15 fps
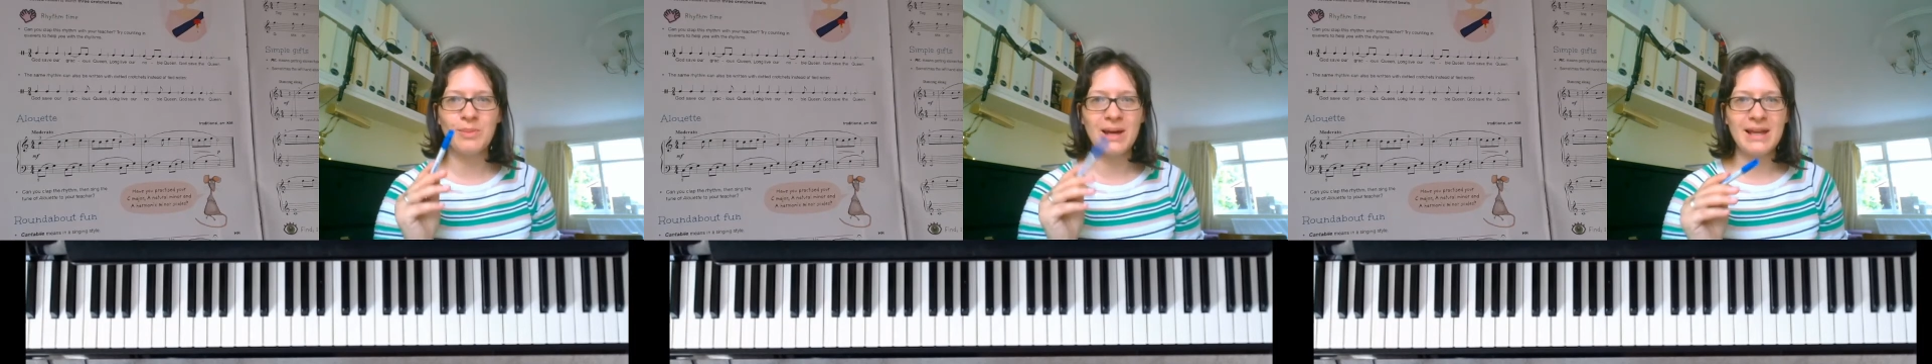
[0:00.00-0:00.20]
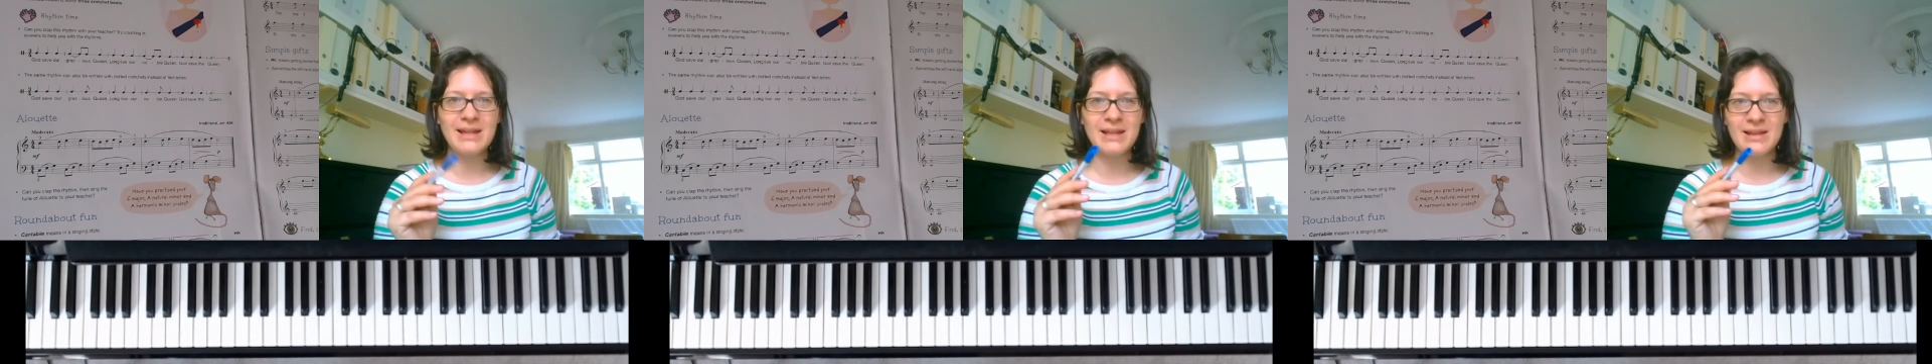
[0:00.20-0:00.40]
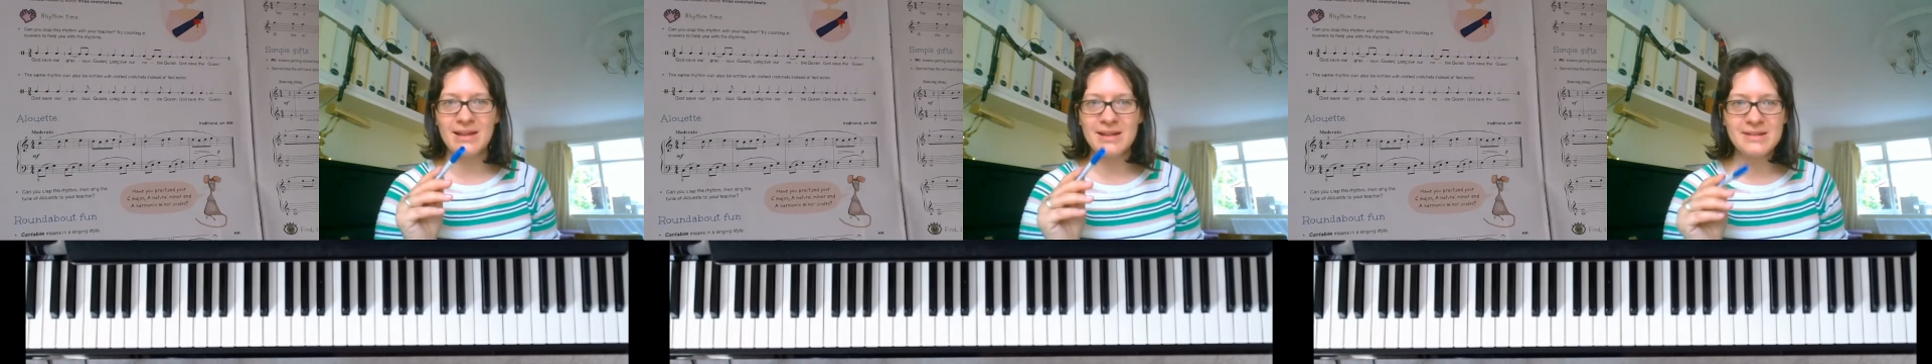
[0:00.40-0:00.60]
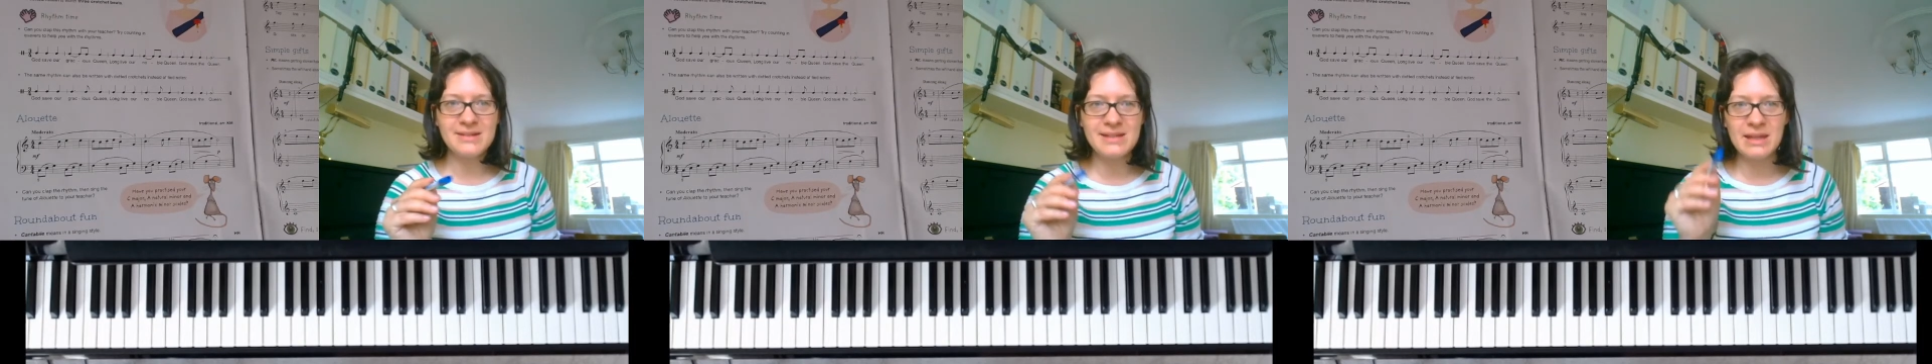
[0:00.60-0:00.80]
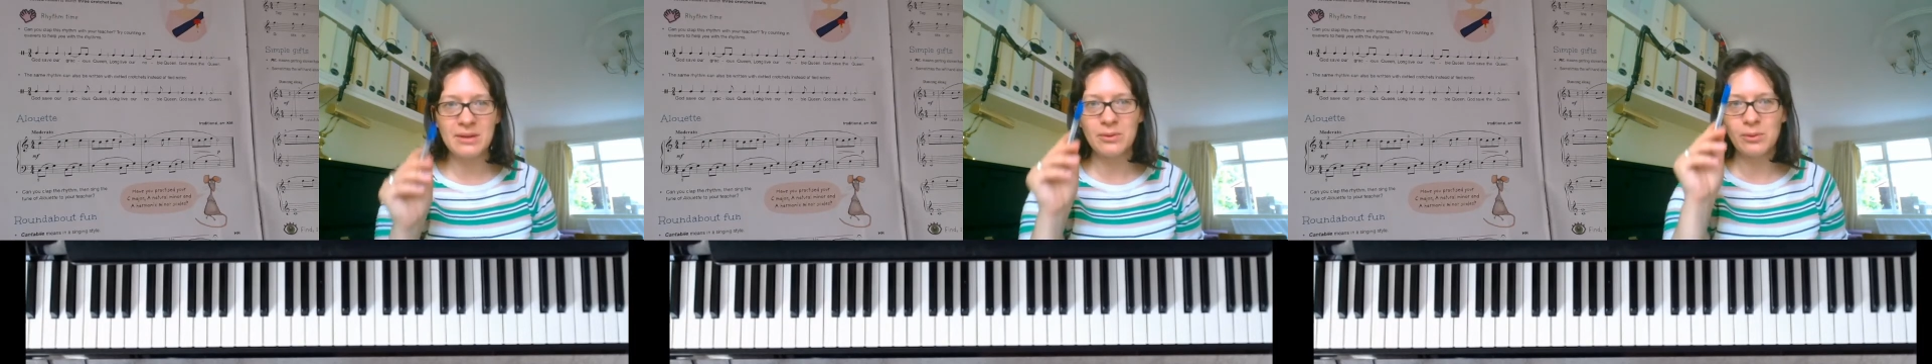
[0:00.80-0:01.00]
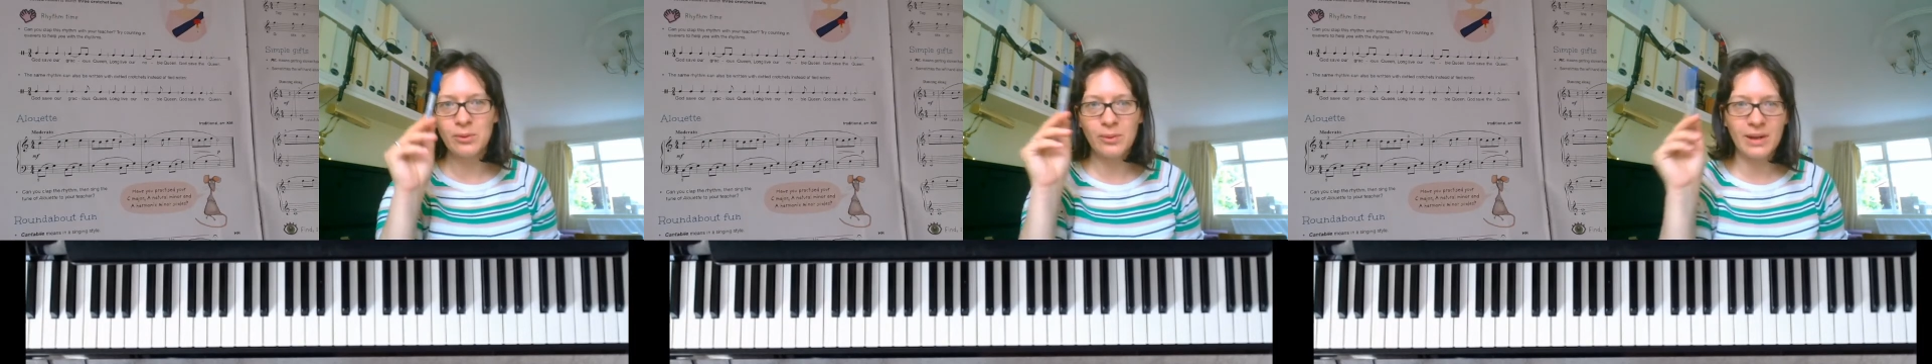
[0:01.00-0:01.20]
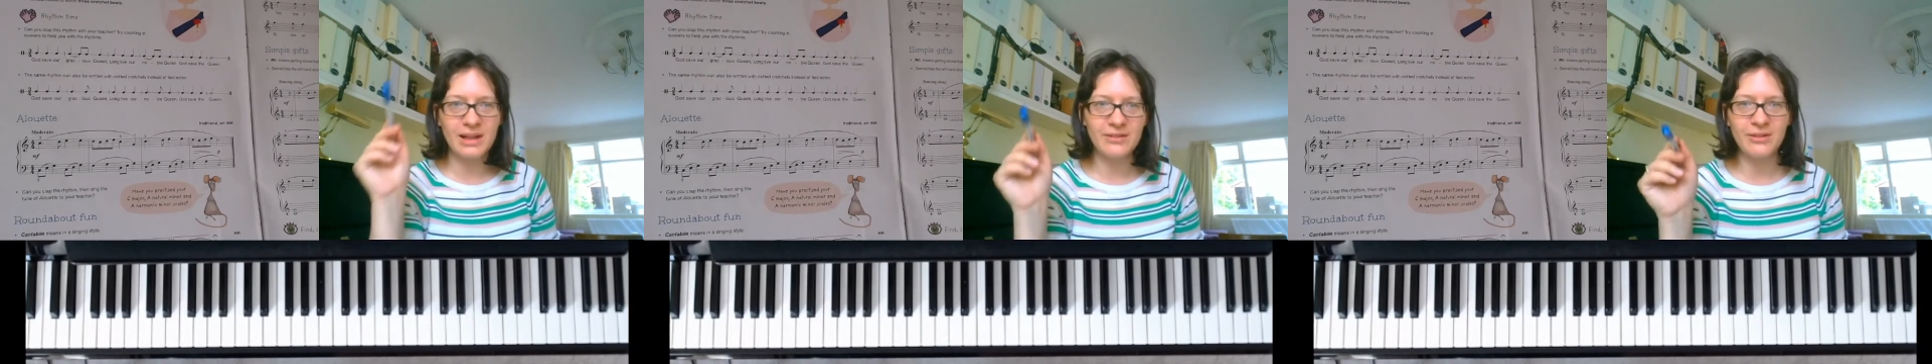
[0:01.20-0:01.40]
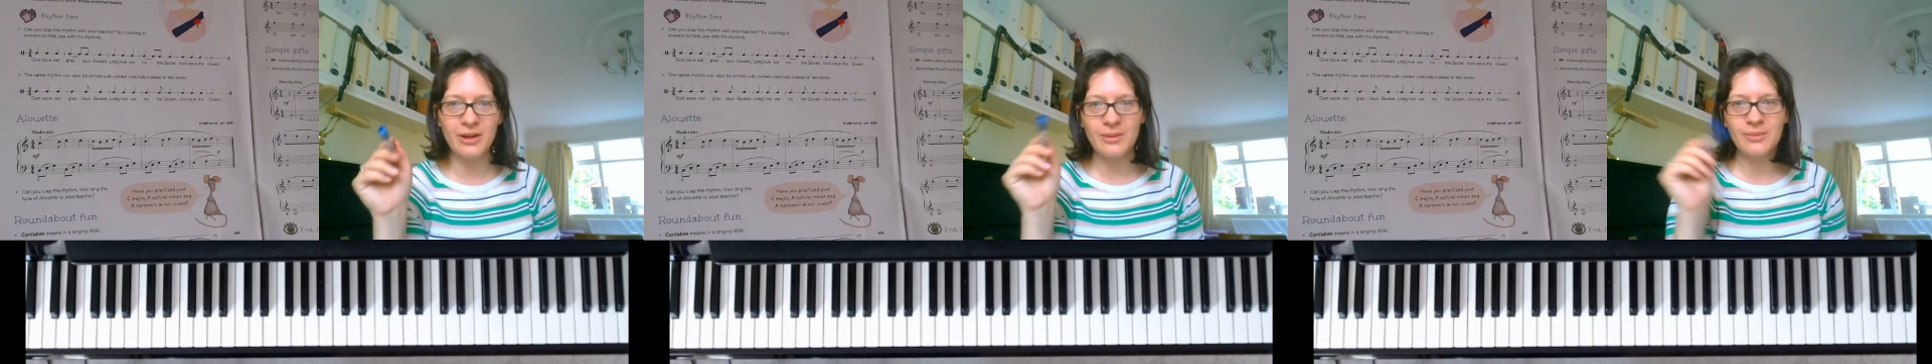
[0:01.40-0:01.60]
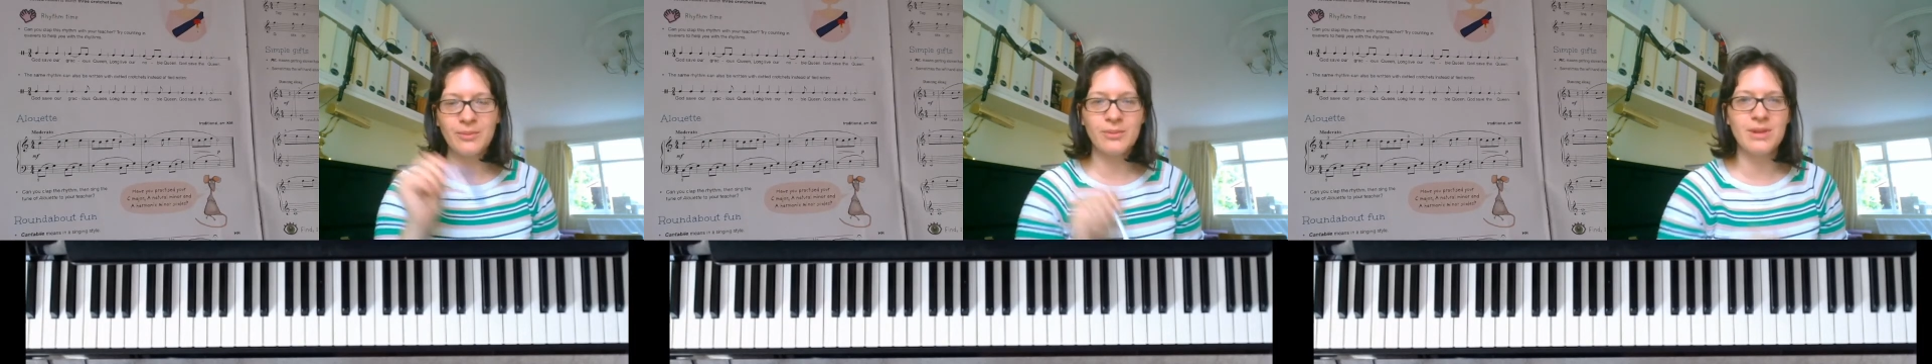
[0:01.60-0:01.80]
by a single quaver